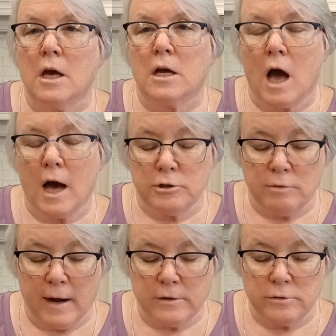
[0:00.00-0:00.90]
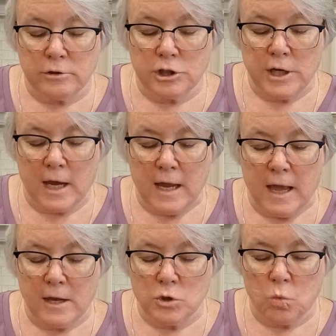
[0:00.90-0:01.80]
Contractor
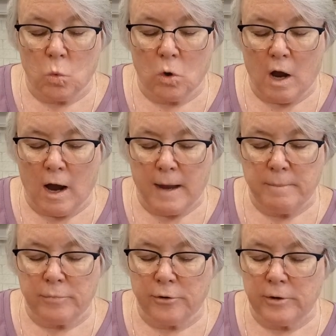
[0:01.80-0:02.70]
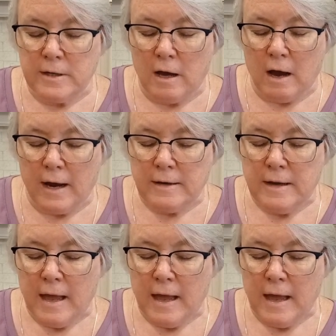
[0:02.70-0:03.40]
J.H. Warheim, 39,